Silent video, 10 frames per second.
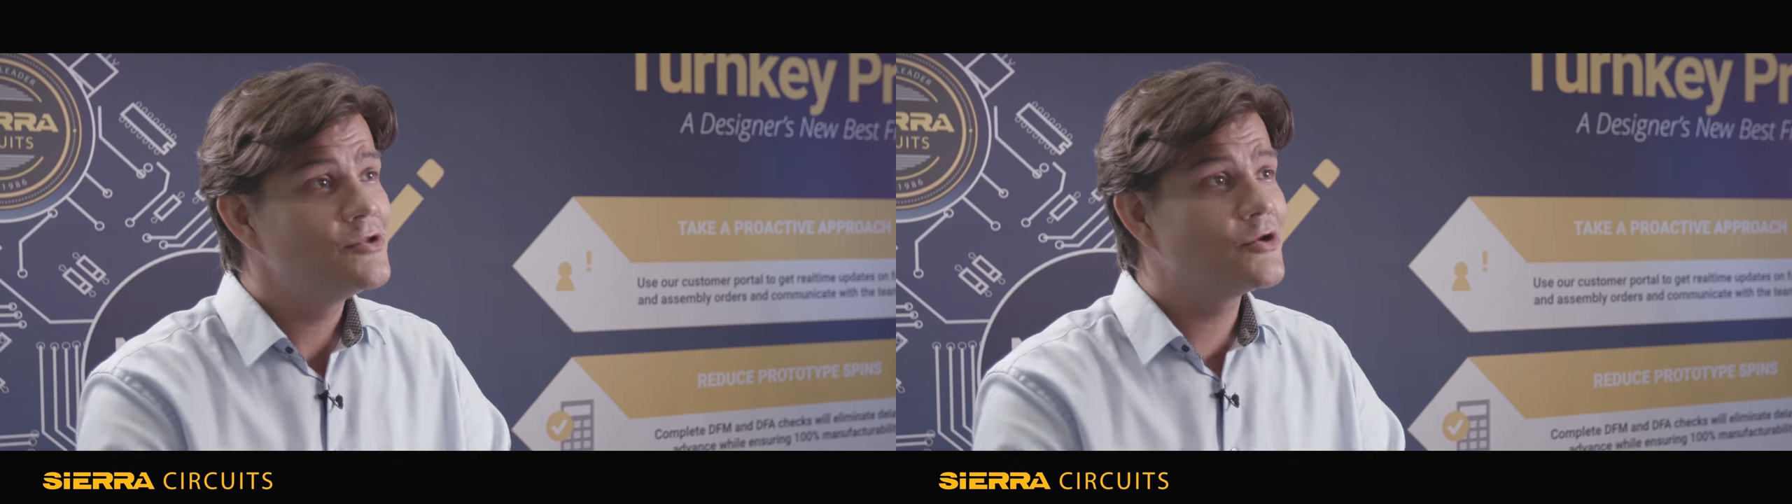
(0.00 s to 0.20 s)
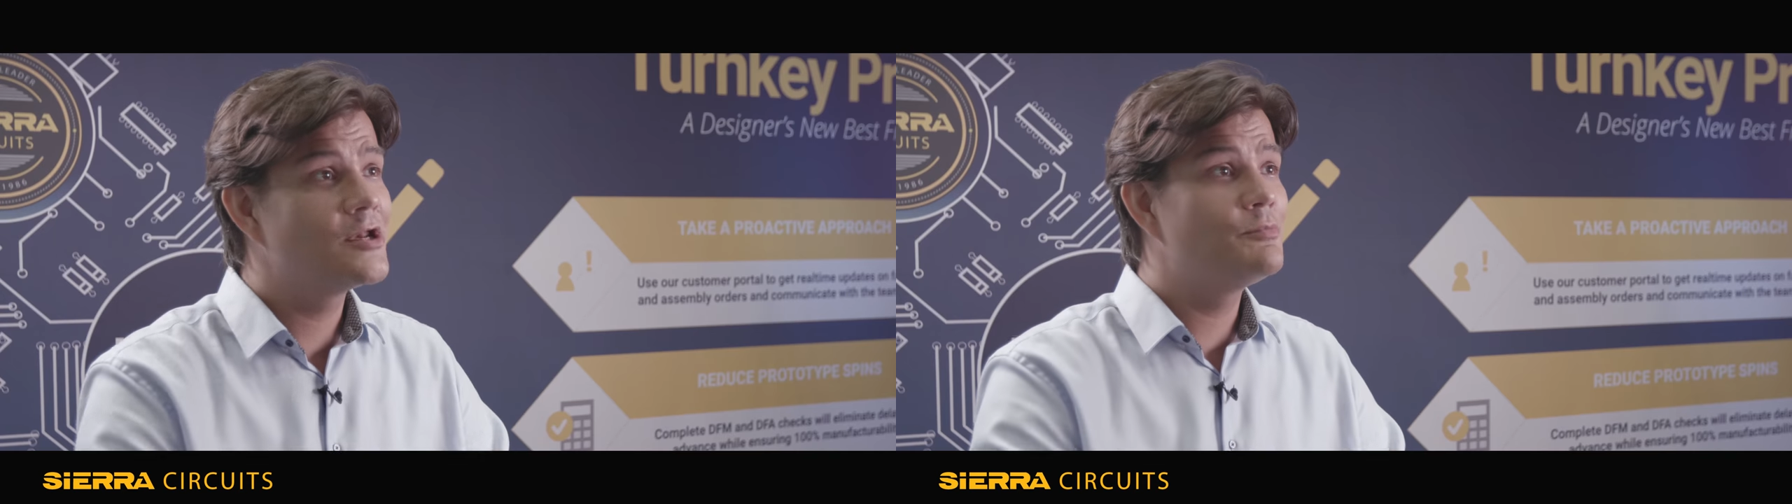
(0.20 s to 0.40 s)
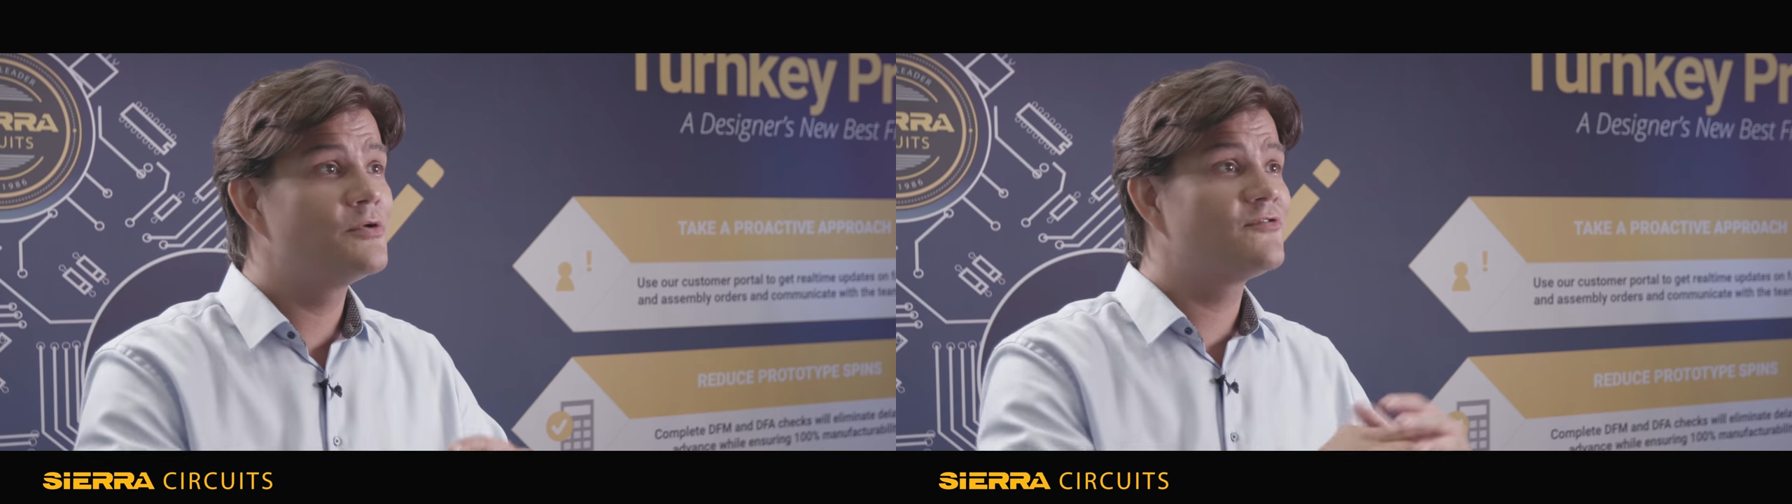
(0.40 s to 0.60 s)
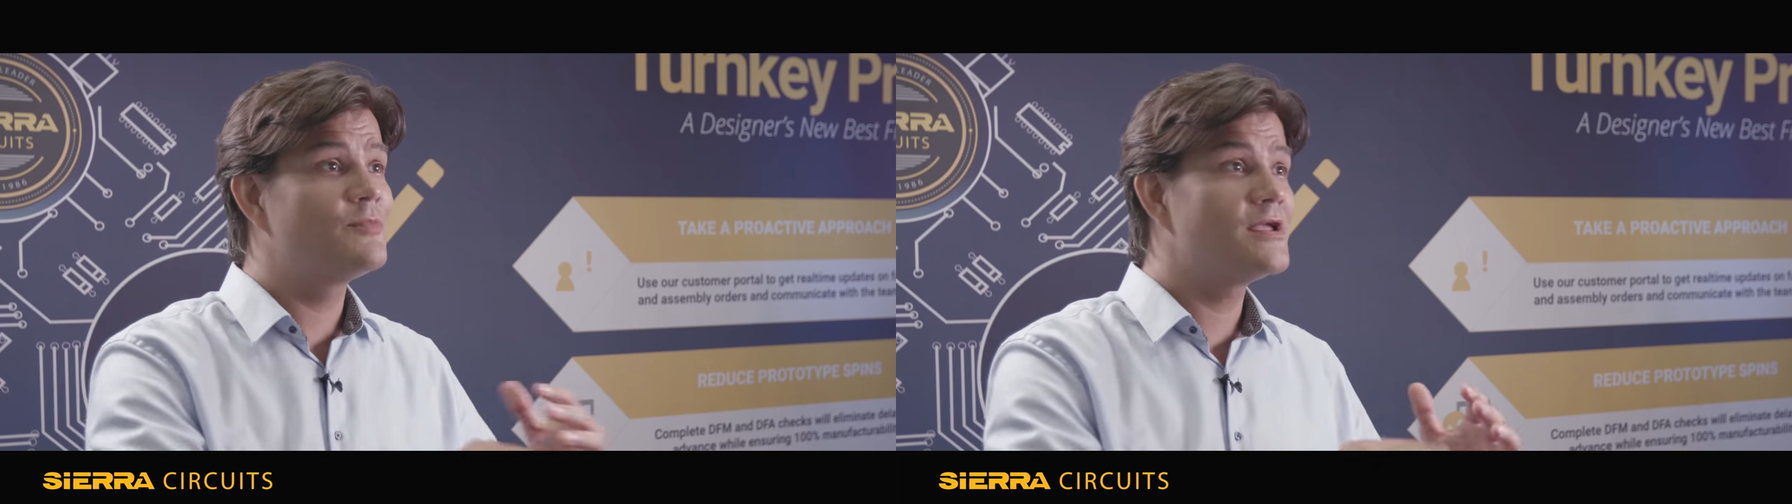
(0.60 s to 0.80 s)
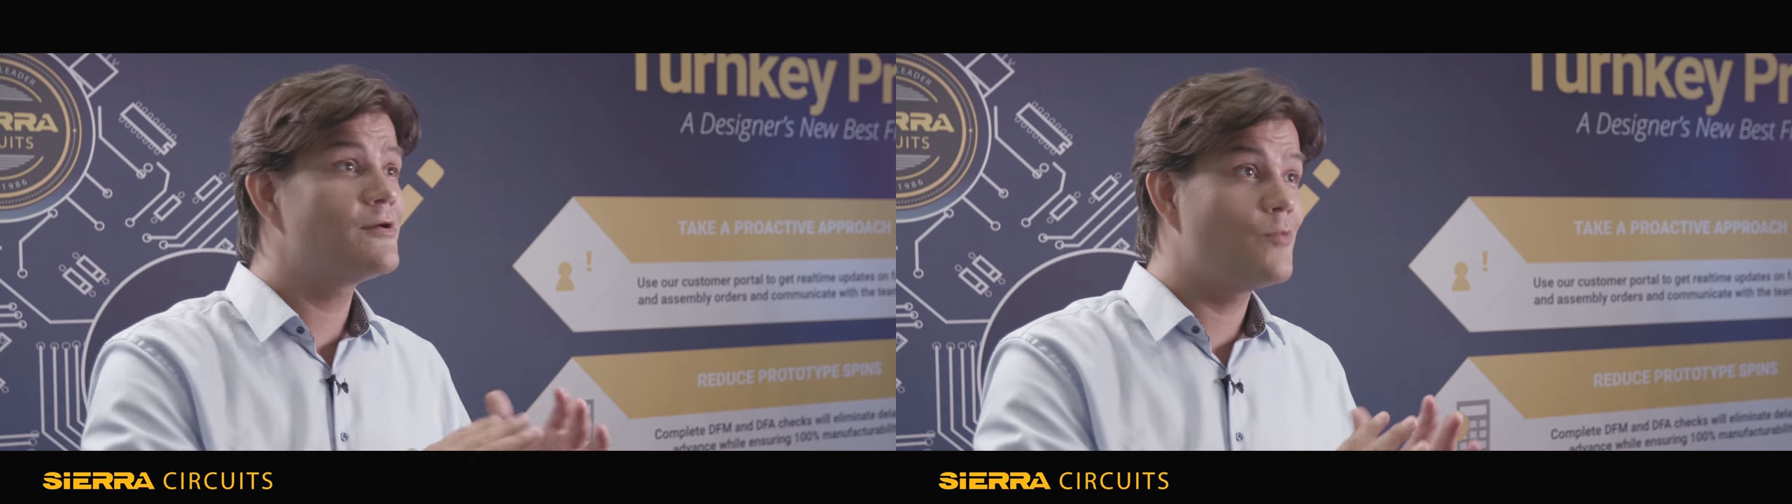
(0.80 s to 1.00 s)
you're going to put
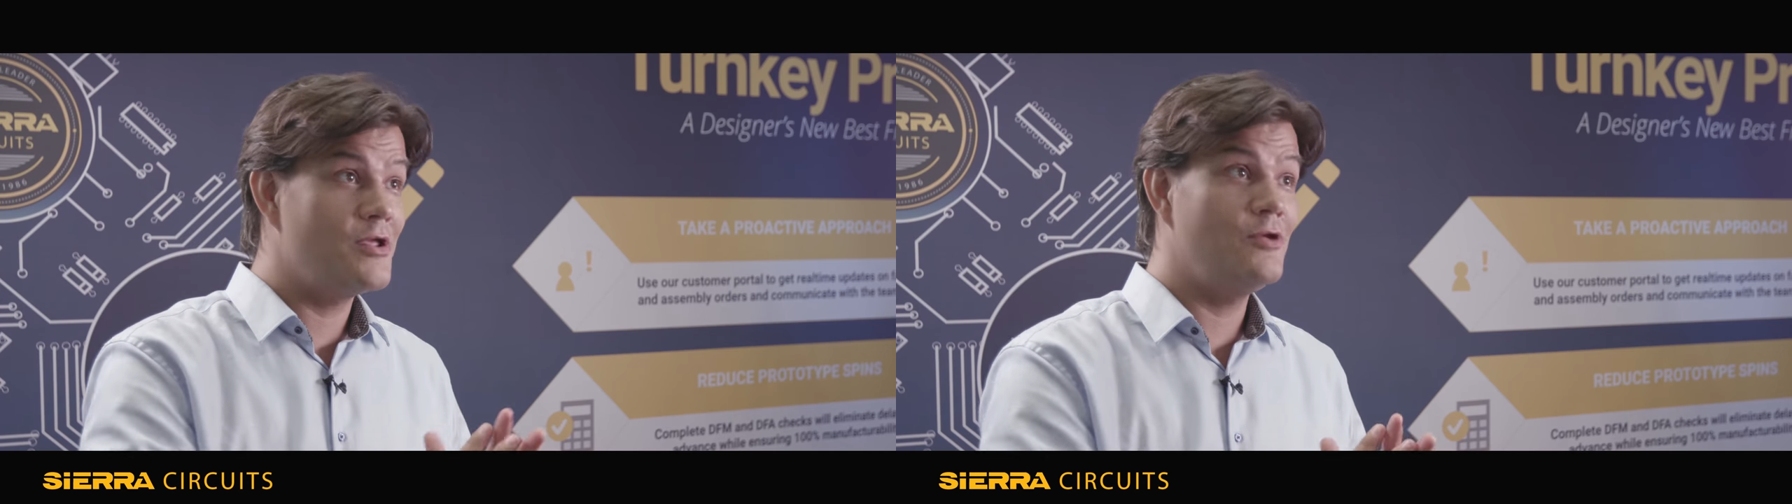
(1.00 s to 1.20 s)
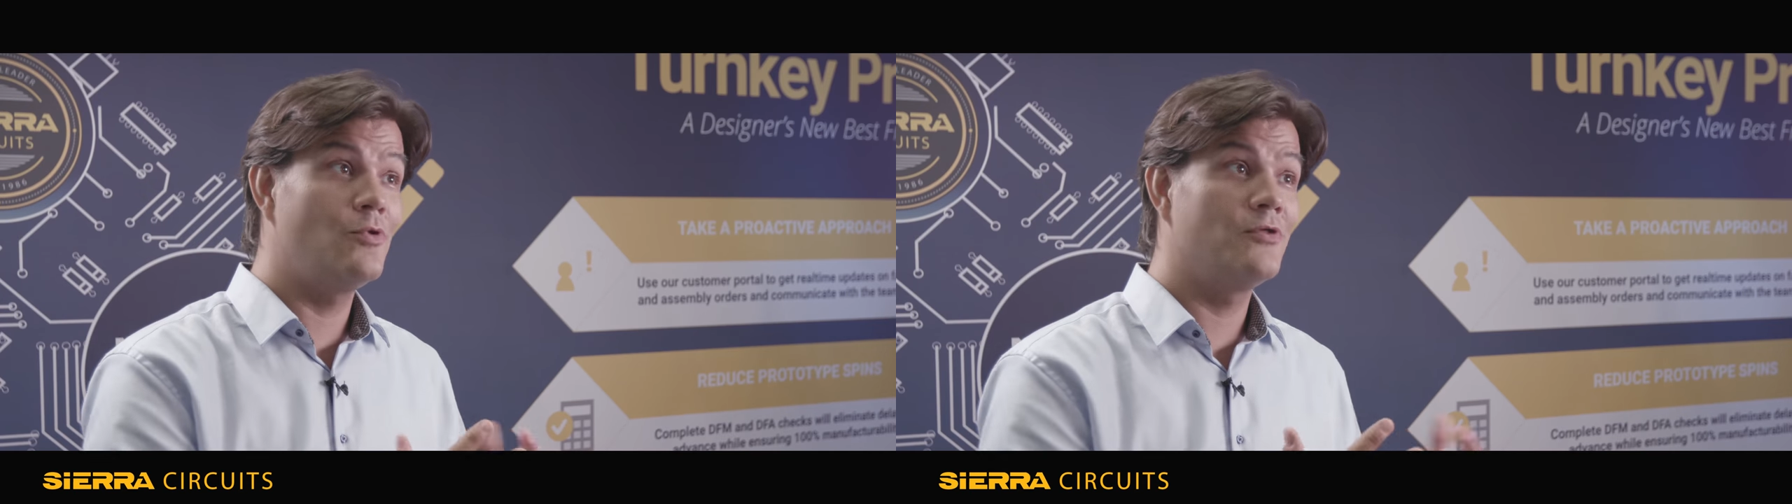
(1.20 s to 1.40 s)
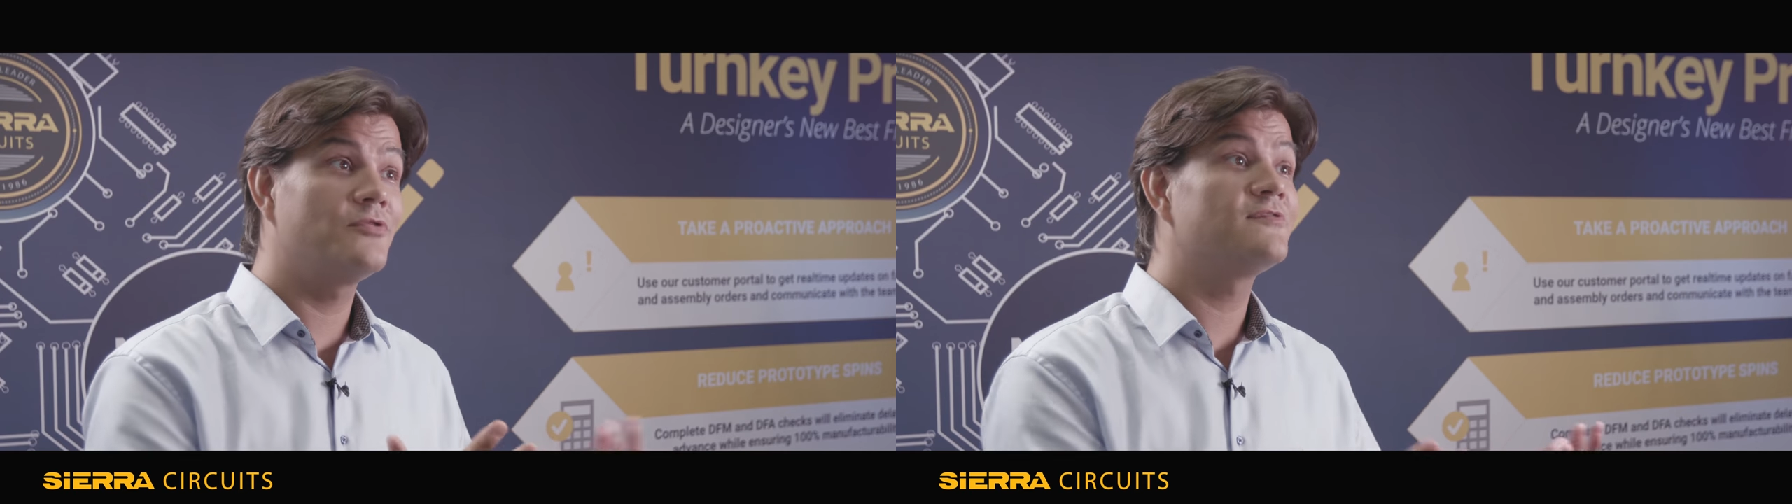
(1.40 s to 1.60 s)
some ink where you want